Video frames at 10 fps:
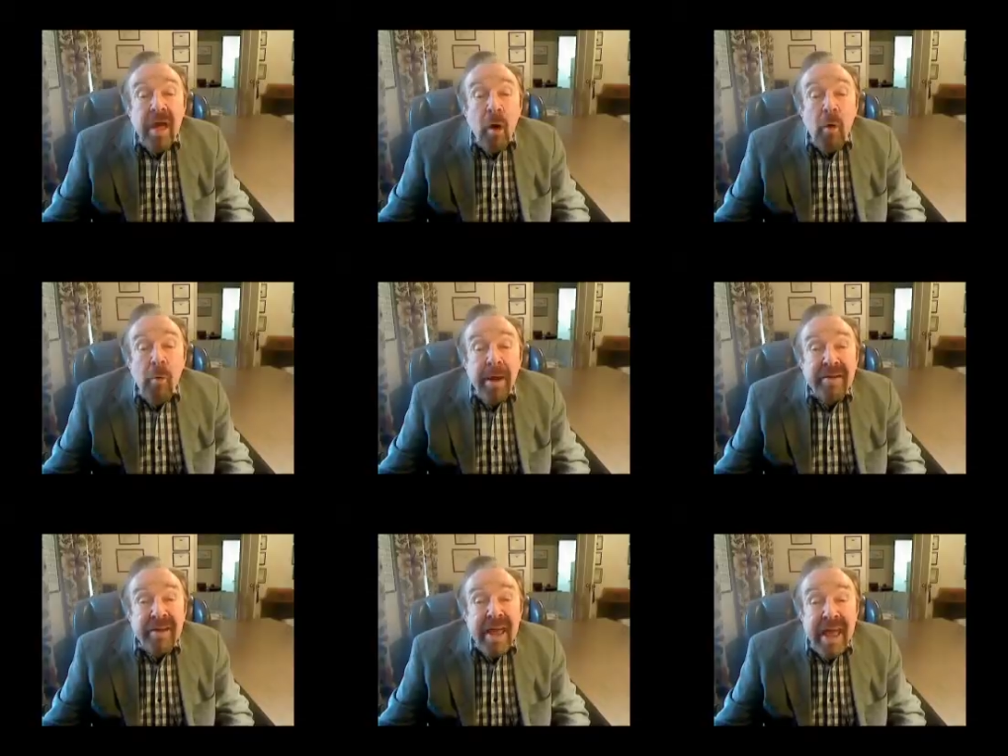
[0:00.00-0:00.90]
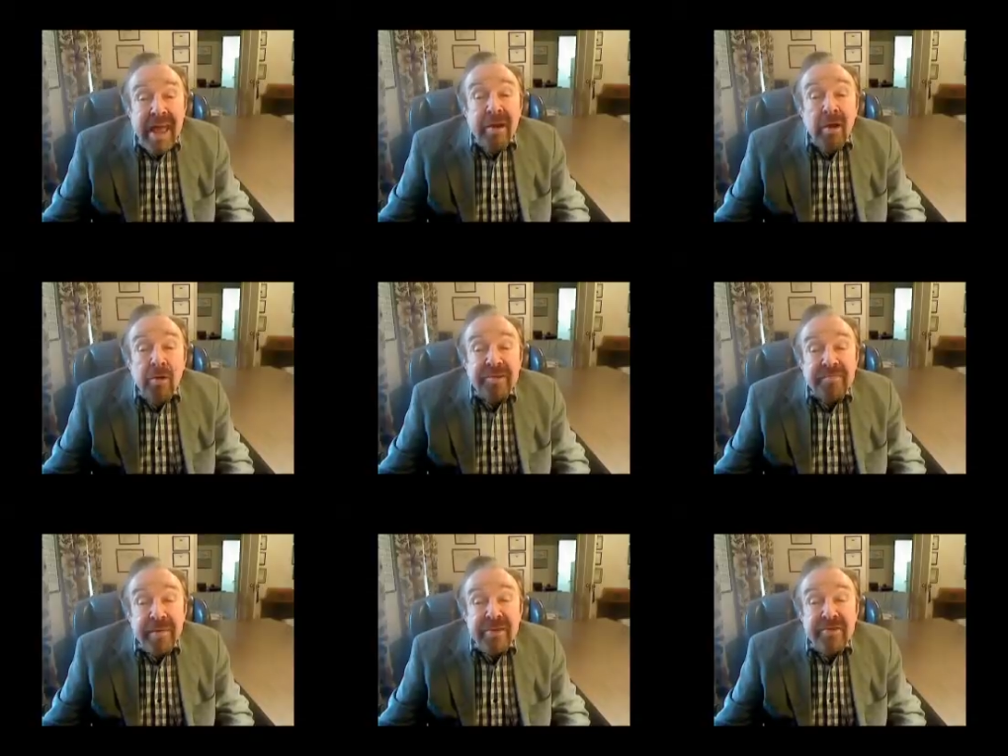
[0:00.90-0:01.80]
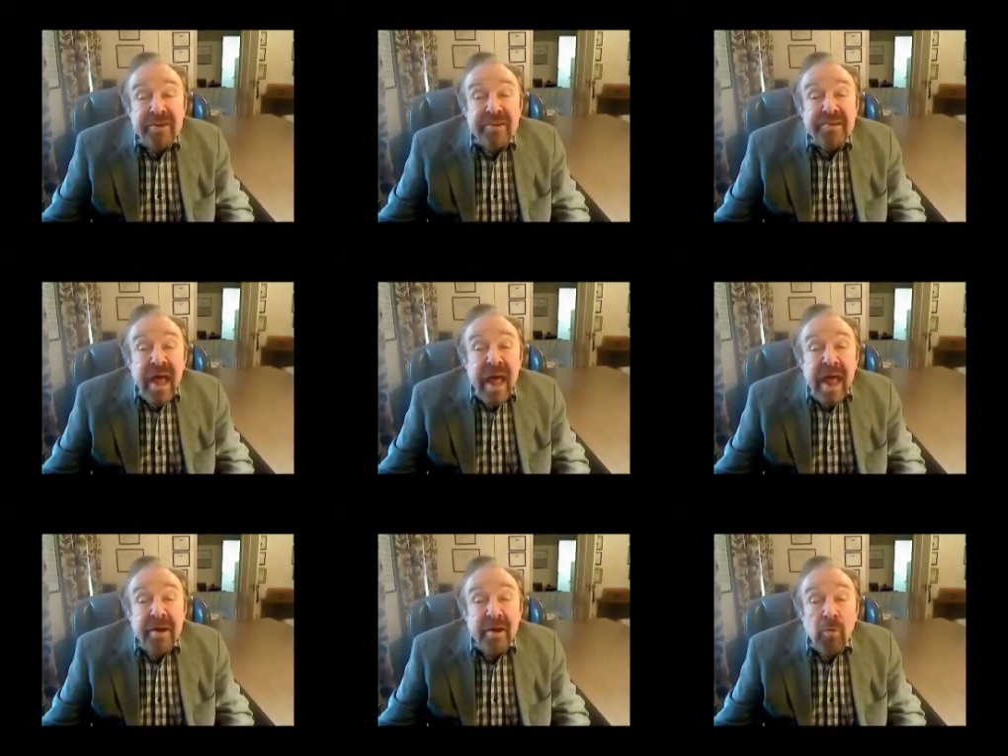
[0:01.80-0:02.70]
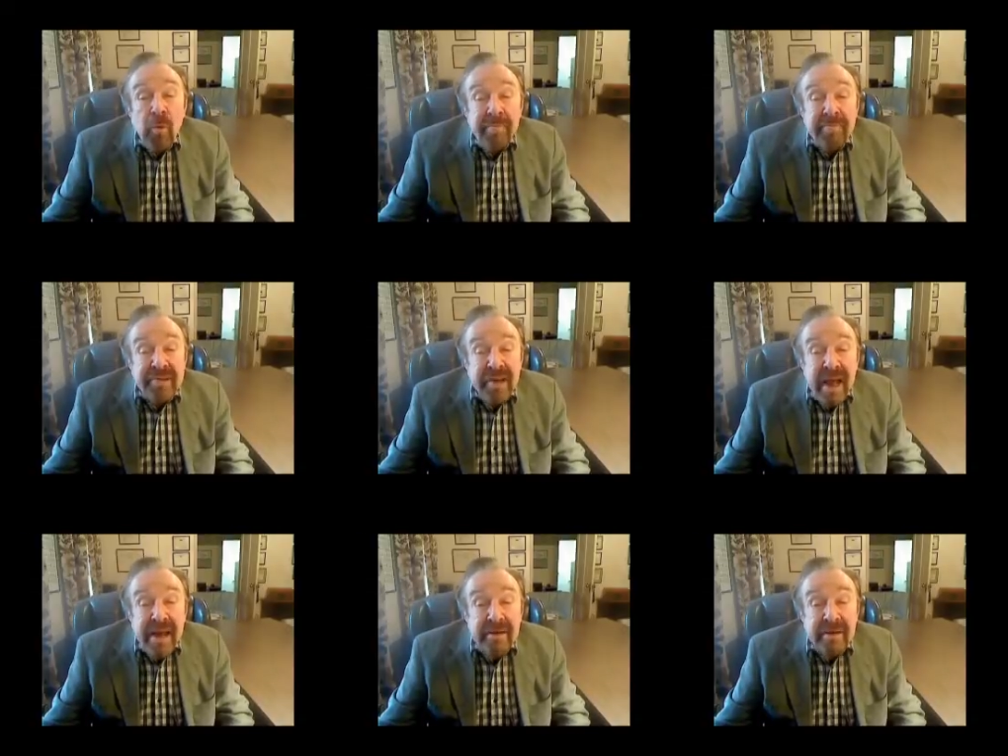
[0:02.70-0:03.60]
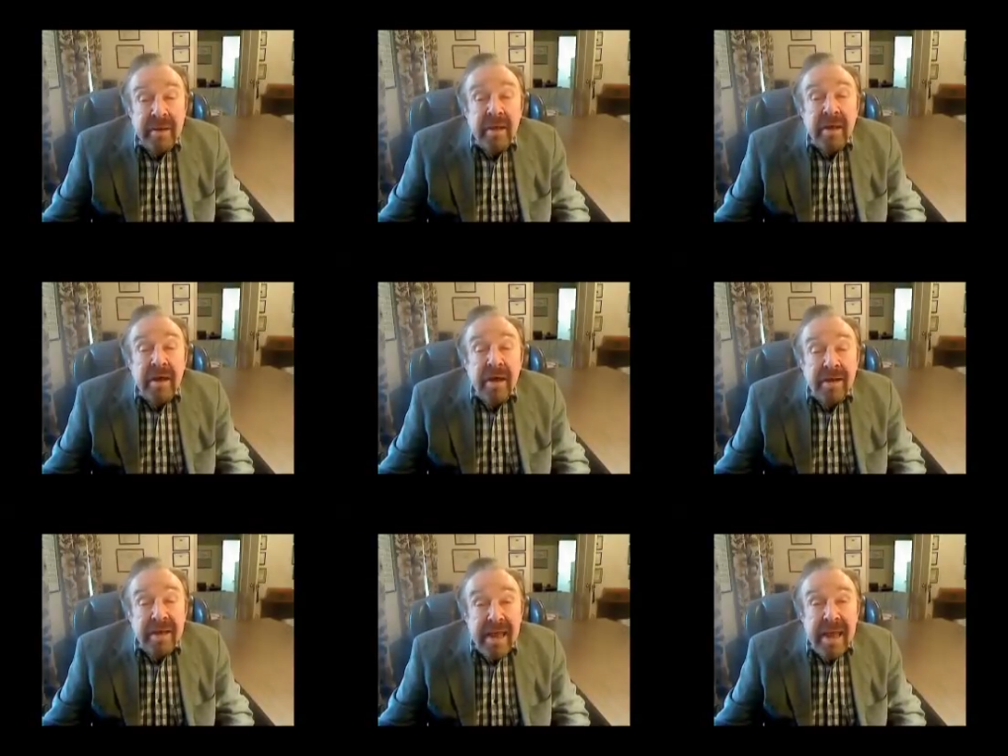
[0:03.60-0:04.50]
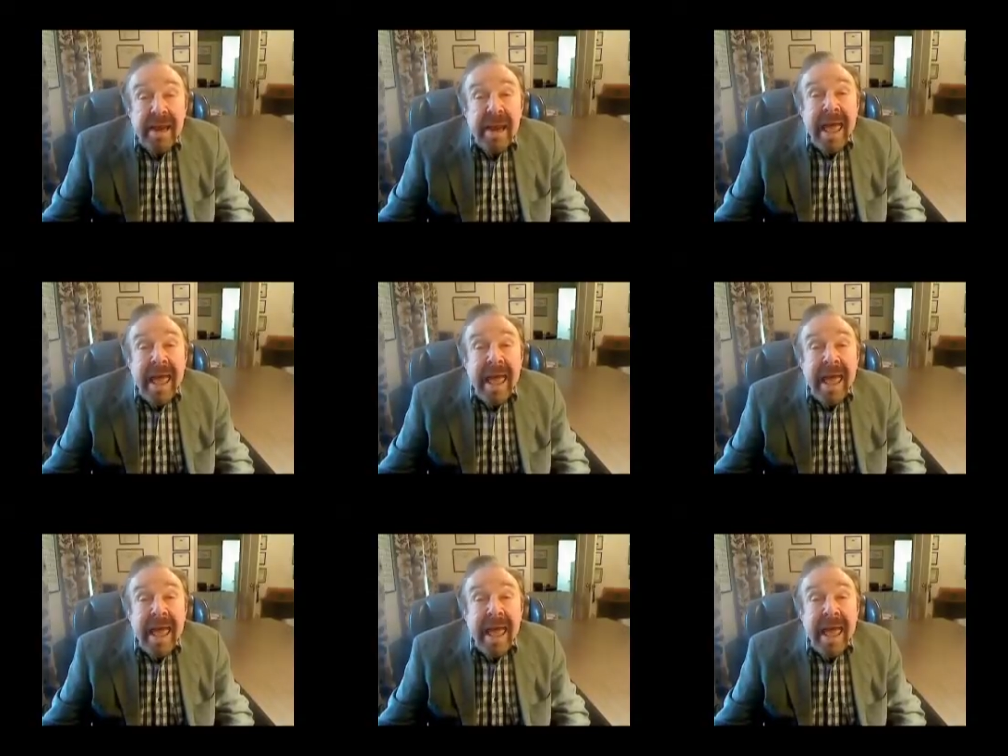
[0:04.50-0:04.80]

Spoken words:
or better yet, her speeches and her website. Again,